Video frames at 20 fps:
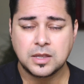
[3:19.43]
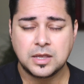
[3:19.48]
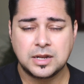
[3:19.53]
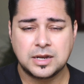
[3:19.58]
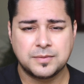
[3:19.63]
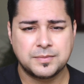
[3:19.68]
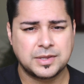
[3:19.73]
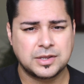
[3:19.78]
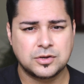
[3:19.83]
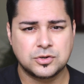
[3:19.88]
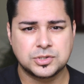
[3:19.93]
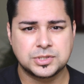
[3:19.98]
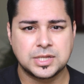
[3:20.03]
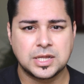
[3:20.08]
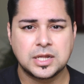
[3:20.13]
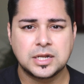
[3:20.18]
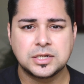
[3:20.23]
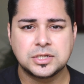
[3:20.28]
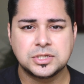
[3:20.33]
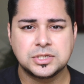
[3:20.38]
And I'm like, your
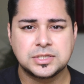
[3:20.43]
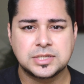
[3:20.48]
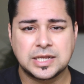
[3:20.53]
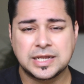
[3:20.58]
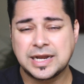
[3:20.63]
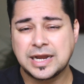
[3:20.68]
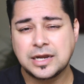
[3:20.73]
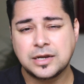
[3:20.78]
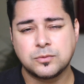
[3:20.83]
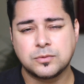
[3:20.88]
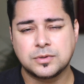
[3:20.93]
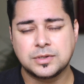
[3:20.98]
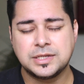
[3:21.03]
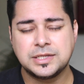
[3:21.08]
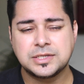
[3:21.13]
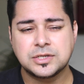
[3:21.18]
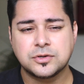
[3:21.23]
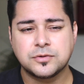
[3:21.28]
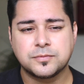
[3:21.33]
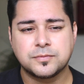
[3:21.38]
son? She's like, and
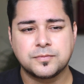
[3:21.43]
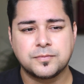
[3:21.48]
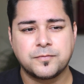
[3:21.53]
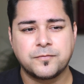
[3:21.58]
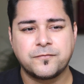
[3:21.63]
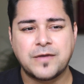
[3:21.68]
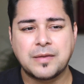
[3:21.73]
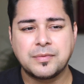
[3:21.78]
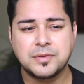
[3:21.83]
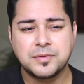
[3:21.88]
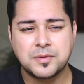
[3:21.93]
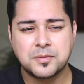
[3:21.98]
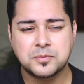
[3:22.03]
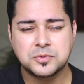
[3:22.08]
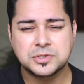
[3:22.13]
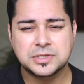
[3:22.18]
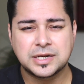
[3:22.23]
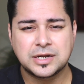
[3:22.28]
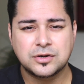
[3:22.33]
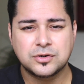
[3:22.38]
these are family
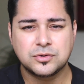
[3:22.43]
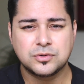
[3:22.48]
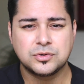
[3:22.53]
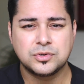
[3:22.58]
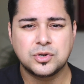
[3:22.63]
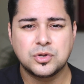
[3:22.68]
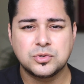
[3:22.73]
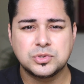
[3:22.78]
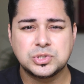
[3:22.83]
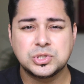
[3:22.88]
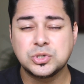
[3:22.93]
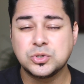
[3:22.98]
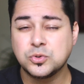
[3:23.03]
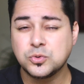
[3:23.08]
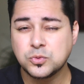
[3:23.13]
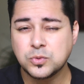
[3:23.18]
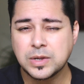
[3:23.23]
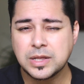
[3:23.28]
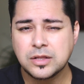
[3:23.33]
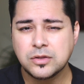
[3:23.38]
members that I don't know
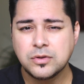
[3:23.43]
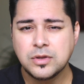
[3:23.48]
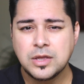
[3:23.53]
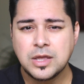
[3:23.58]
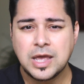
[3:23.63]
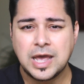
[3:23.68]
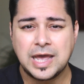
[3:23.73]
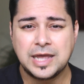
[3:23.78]
too well.